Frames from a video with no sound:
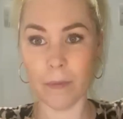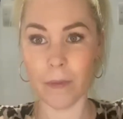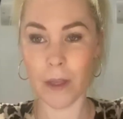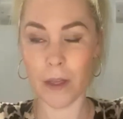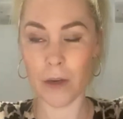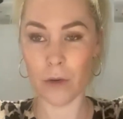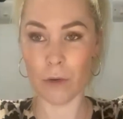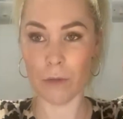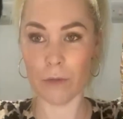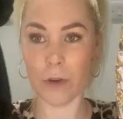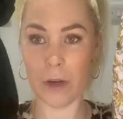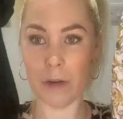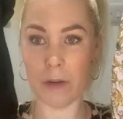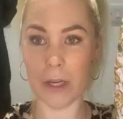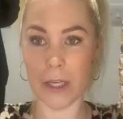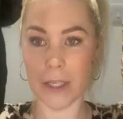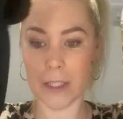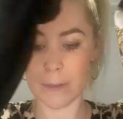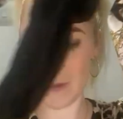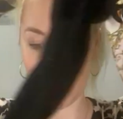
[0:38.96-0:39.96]
They're not very
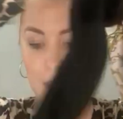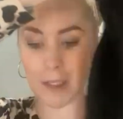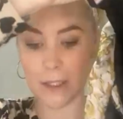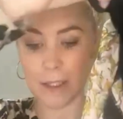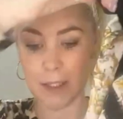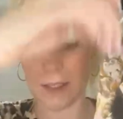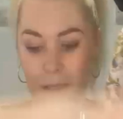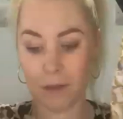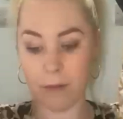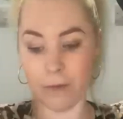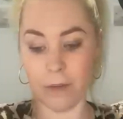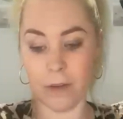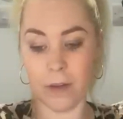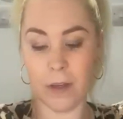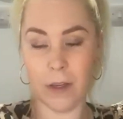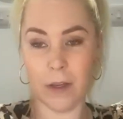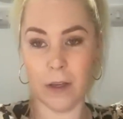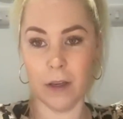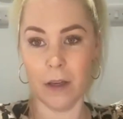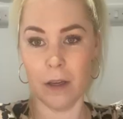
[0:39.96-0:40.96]
expensive.
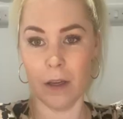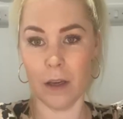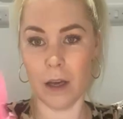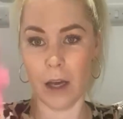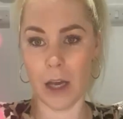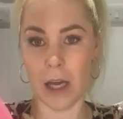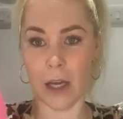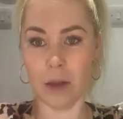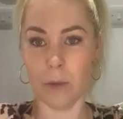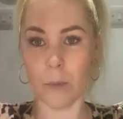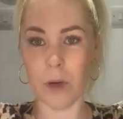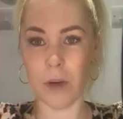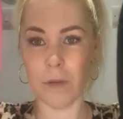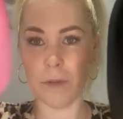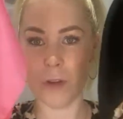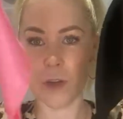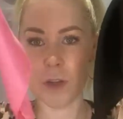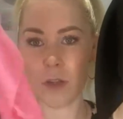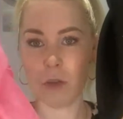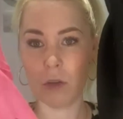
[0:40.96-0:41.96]
And when I
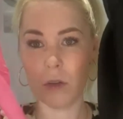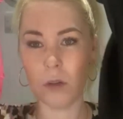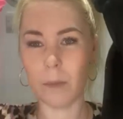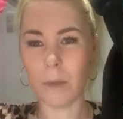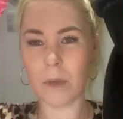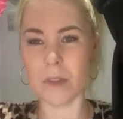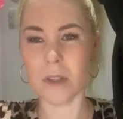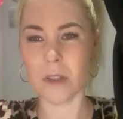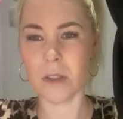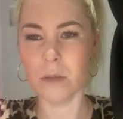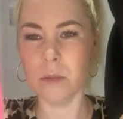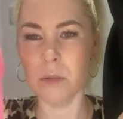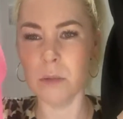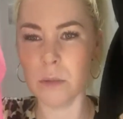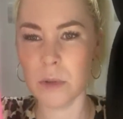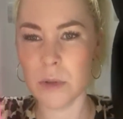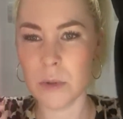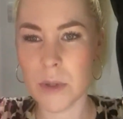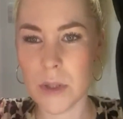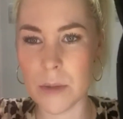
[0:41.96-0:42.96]
first got them, I was like, oh,
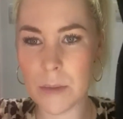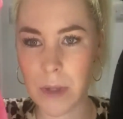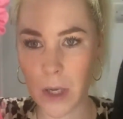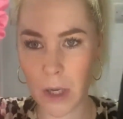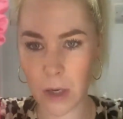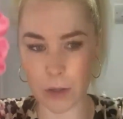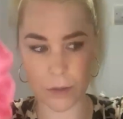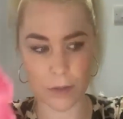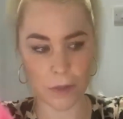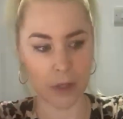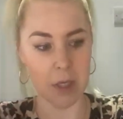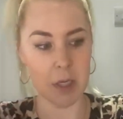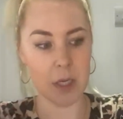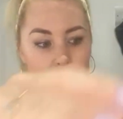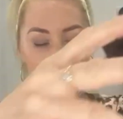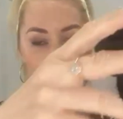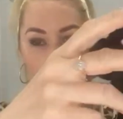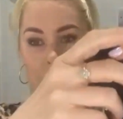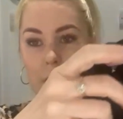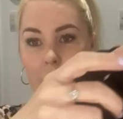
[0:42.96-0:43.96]
what do I do with those?
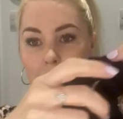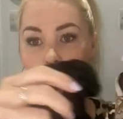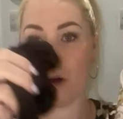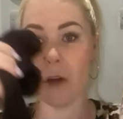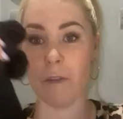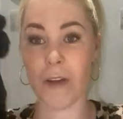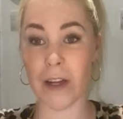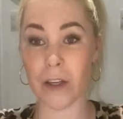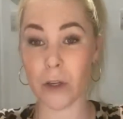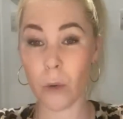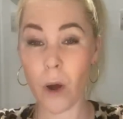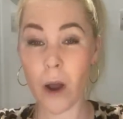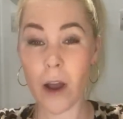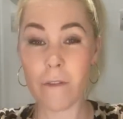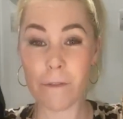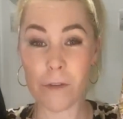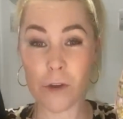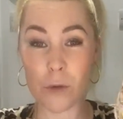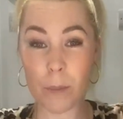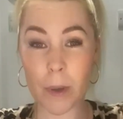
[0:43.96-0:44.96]
So I've had quite
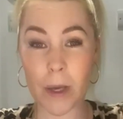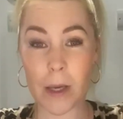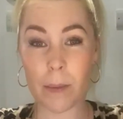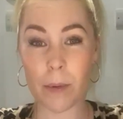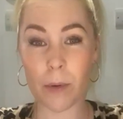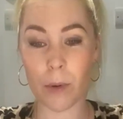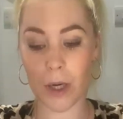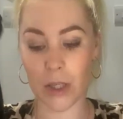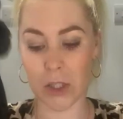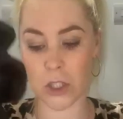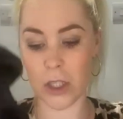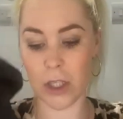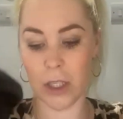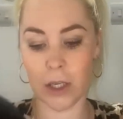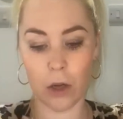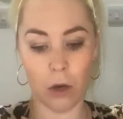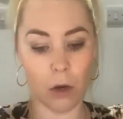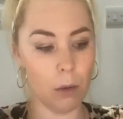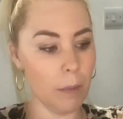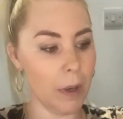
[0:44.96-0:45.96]
a few people actually
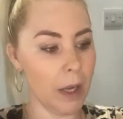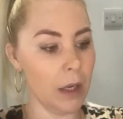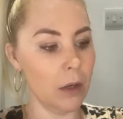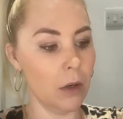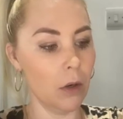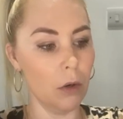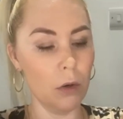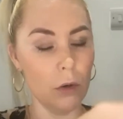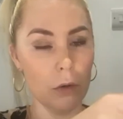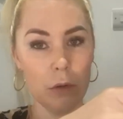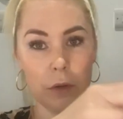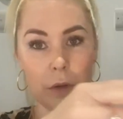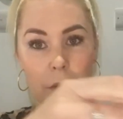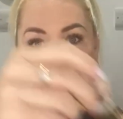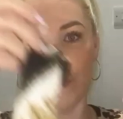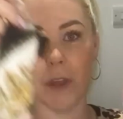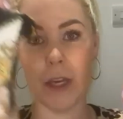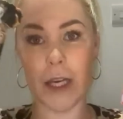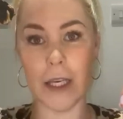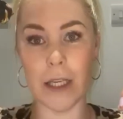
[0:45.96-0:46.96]
comment on
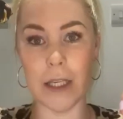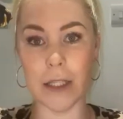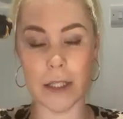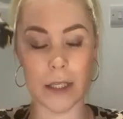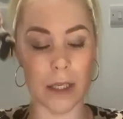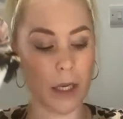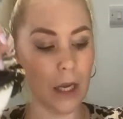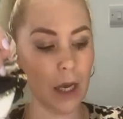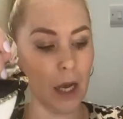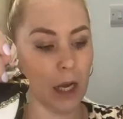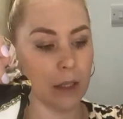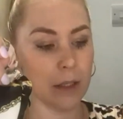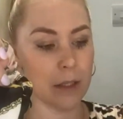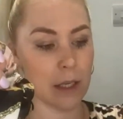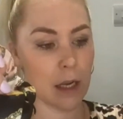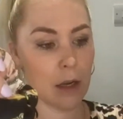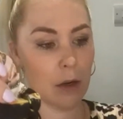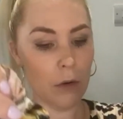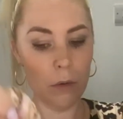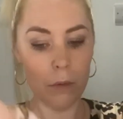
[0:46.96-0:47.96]
these and
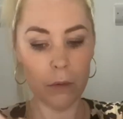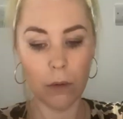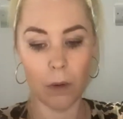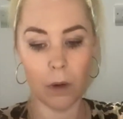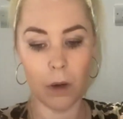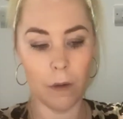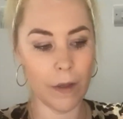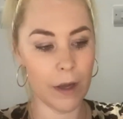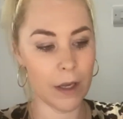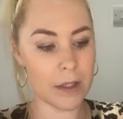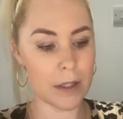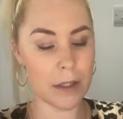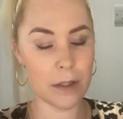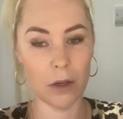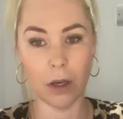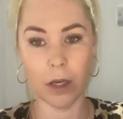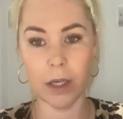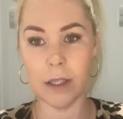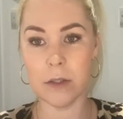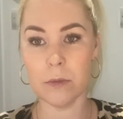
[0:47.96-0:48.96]
say, oh, that's
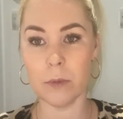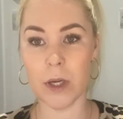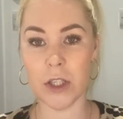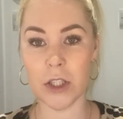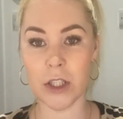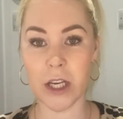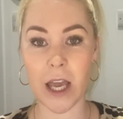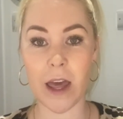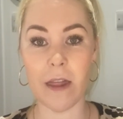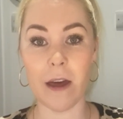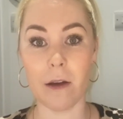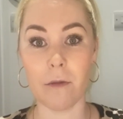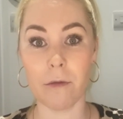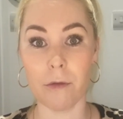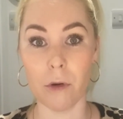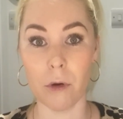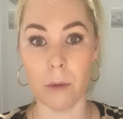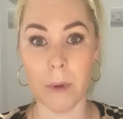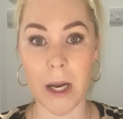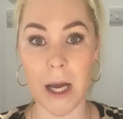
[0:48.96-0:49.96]
nice. Where did you get that
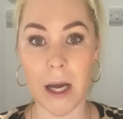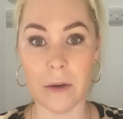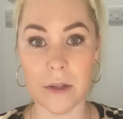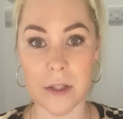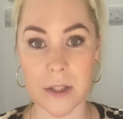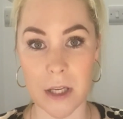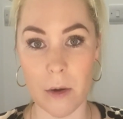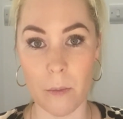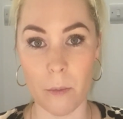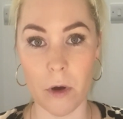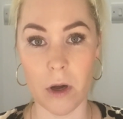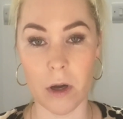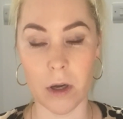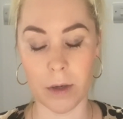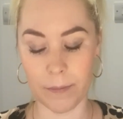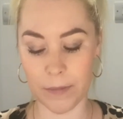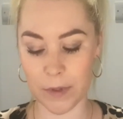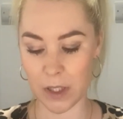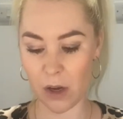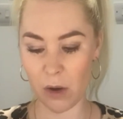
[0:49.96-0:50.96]
from and how does that work?
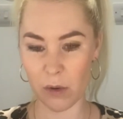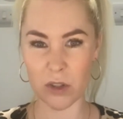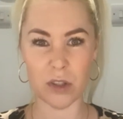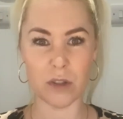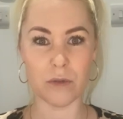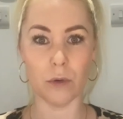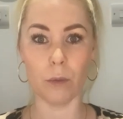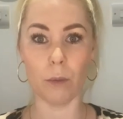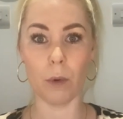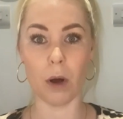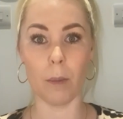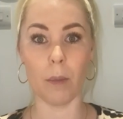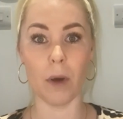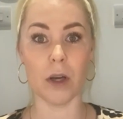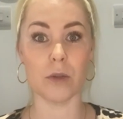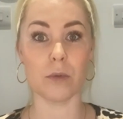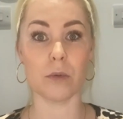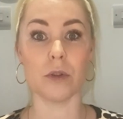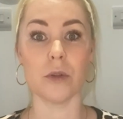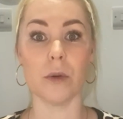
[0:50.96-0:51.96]
So I just thought, well, I might
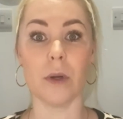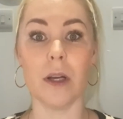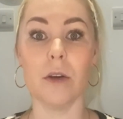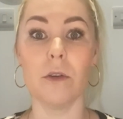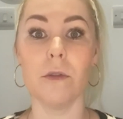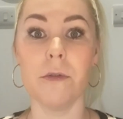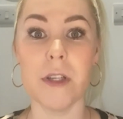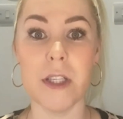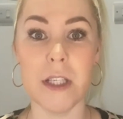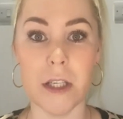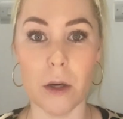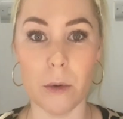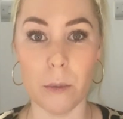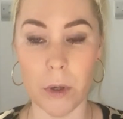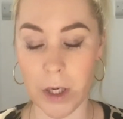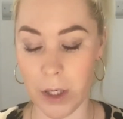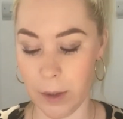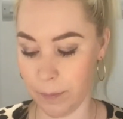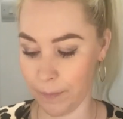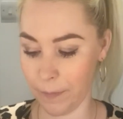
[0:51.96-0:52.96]
as well do a little video on
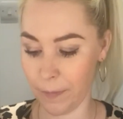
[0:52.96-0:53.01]
it.